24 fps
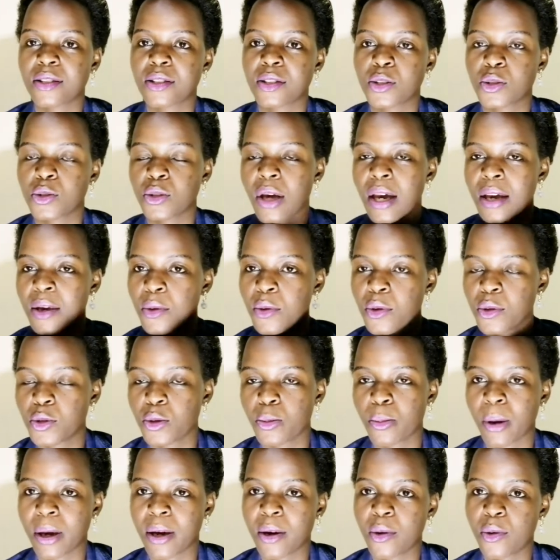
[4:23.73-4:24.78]
So I go
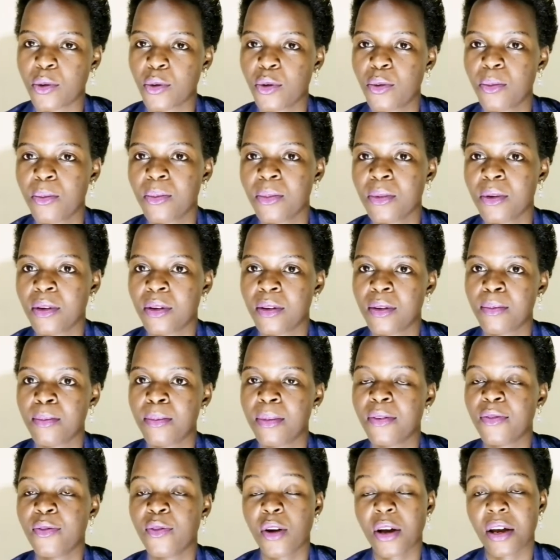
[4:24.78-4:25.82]
to my room
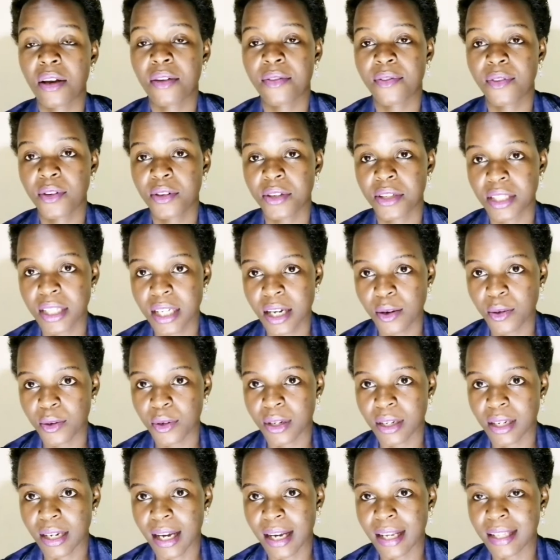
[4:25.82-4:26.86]
before I fall
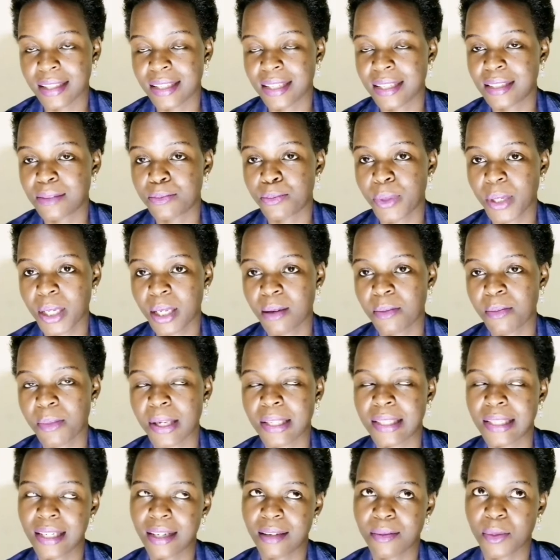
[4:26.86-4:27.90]
down, and they pick me
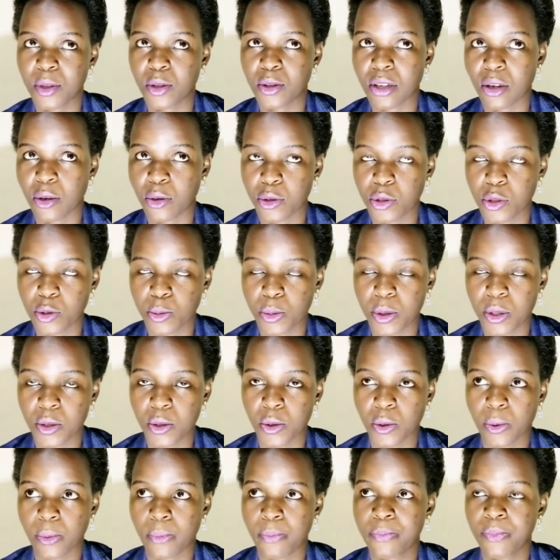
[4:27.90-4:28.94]
and take me to the
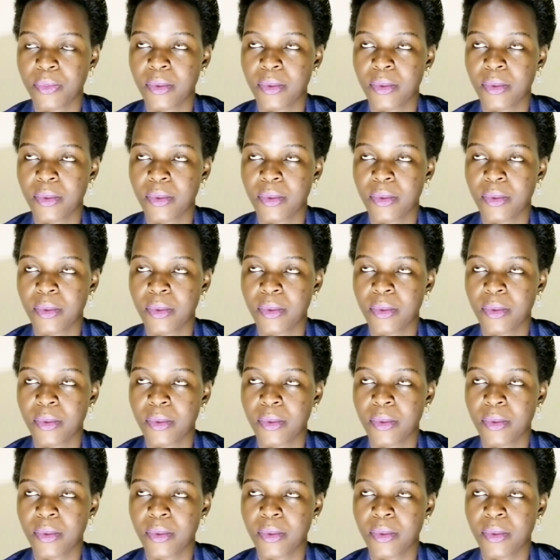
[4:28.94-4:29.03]
hospital.